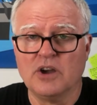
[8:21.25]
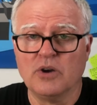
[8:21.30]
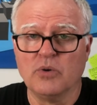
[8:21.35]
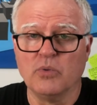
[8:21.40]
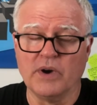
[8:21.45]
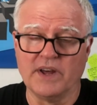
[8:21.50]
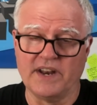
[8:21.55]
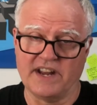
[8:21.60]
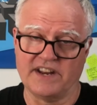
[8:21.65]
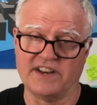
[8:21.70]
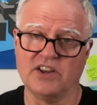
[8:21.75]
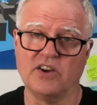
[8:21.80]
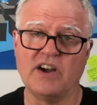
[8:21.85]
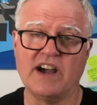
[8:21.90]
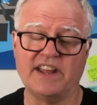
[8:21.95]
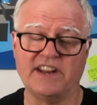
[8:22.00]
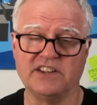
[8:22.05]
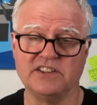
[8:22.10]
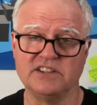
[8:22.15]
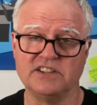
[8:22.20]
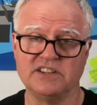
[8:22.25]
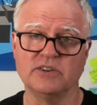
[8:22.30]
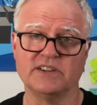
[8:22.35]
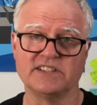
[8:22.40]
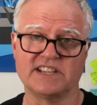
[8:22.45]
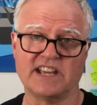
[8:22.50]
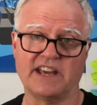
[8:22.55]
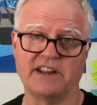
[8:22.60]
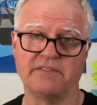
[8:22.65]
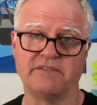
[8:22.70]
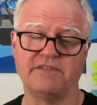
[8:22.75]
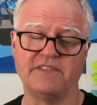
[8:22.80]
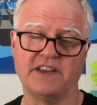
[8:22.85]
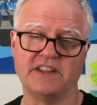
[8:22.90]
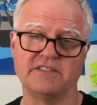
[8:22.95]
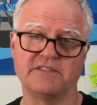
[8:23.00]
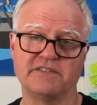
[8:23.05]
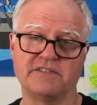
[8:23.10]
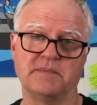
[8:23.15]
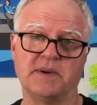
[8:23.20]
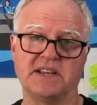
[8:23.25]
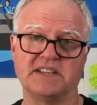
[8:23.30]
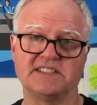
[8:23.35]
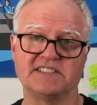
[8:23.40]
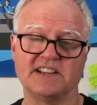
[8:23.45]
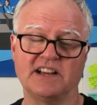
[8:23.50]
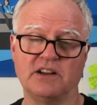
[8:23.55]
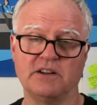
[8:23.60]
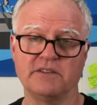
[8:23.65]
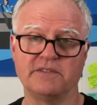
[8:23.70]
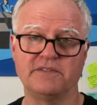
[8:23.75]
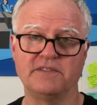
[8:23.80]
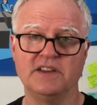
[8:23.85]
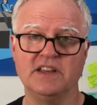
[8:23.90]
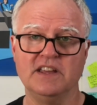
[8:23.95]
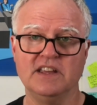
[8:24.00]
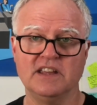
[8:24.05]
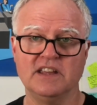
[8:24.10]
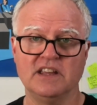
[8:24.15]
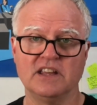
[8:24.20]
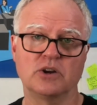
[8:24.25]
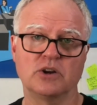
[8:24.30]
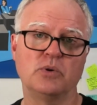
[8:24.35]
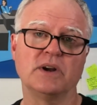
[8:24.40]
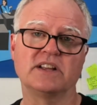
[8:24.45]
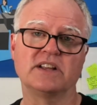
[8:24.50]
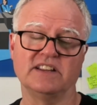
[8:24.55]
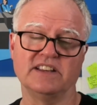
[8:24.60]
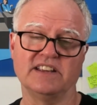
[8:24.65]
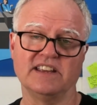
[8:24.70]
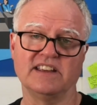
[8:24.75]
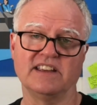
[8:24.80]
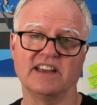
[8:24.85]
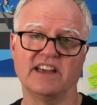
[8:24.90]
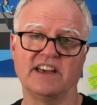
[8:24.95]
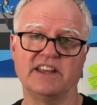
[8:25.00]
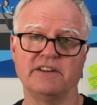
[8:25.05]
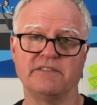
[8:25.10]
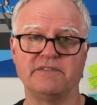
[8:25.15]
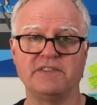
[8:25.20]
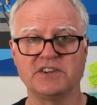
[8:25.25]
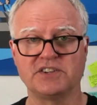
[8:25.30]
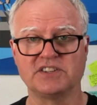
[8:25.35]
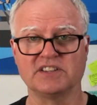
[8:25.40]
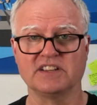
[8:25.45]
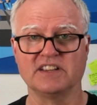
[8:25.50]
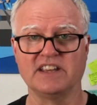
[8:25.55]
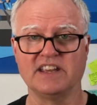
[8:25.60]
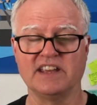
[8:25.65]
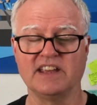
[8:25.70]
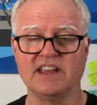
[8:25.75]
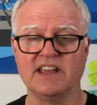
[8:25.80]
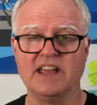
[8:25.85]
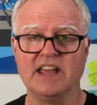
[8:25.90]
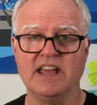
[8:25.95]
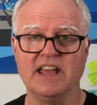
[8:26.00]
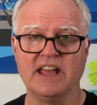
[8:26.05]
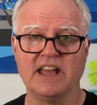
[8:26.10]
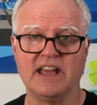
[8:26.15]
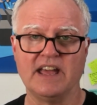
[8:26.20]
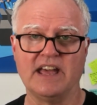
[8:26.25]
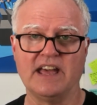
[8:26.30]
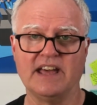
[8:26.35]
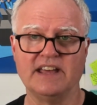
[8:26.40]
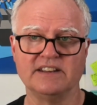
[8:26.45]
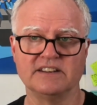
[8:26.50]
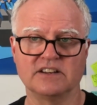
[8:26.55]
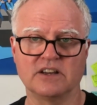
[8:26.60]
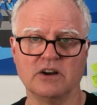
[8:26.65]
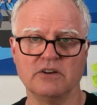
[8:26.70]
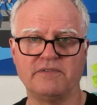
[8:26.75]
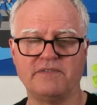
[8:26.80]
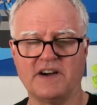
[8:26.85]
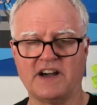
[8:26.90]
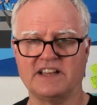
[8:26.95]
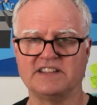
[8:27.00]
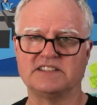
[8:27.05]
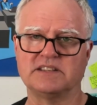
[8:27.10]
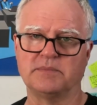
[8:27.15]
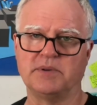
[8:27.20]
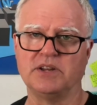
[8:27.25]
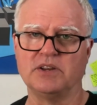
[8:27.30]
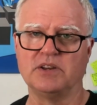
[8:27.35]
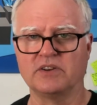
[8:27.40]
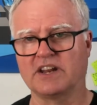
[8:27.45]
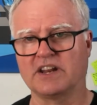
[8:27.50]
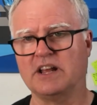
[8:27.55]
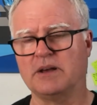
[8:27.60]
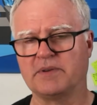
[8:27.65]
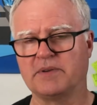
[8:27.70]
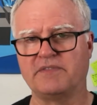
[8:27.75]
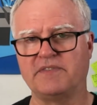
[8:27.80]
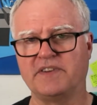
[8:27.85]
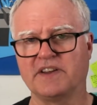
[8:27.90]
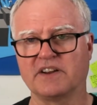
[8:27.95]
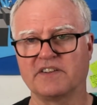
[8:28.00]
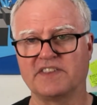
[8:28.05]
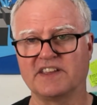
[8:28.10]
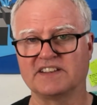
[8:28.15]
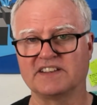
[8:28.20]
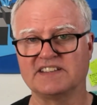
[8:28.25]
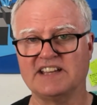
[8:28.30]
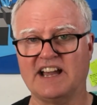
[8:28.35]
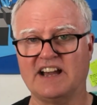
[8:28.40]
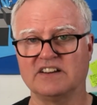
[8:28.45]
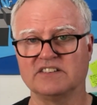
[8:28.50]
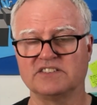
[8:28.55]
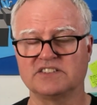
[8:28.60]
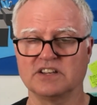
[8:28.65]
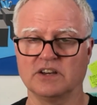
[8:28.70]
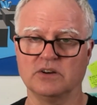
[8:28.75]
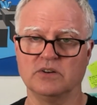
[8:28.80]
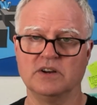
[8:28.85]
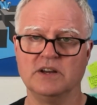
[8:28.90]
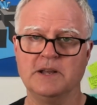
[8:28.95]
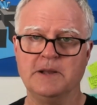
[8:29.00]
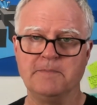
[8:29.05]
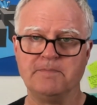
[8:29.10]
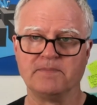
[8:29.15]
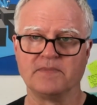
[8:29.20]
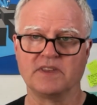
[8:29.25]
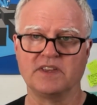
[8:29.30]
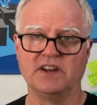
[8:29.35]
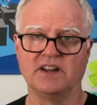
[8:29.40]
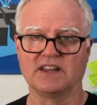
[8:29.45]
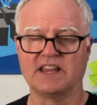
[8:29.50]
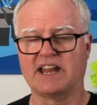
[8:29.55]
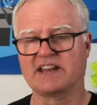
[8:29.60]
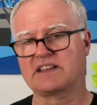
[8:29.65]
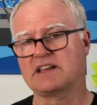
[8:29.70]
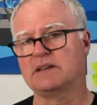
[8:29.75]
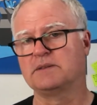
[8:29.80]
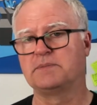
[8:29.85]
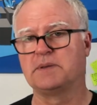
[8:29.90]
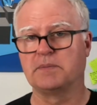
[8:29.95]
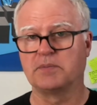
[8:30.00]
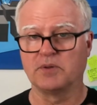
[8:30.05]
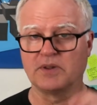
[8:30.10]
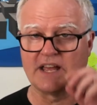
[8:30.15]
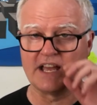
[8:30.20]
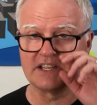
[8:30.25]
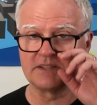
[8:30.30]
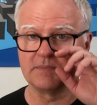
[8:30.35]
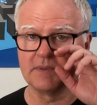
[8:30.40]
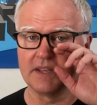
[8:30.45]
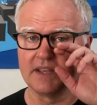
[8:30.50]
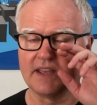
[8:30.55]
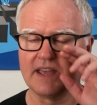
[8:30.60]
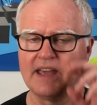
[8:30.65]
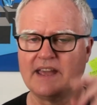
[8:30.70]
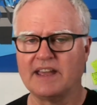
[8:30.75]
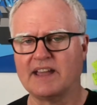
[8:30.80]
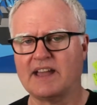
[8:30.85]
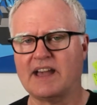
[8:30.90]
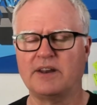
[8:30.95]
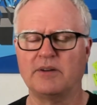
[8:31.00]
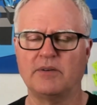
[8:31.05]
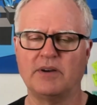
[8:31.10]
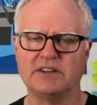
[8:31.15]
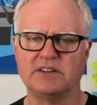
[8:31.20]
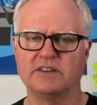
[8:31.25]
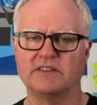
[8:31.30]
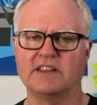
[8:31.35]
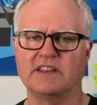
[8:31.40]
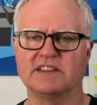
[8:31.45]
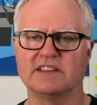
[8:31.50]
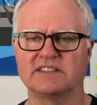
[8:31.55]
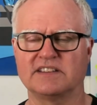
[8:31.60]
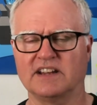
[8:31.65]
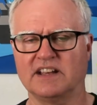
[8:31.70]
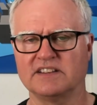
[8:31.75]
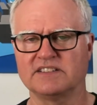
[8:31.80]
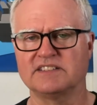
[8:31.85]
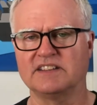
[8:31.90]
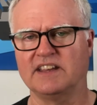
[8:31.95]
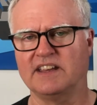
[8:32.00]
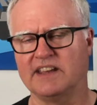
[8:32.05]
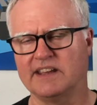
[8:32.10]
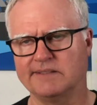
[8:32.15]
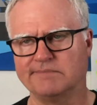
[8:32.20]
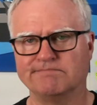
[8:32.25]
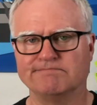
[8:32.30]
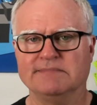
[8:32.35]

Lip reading: What I know how to do is how to fend for myself quickly and efficiently and go find somebody who can help me figure things out. So, a lot of times people ask me, hey, how do I do this? And I'll say,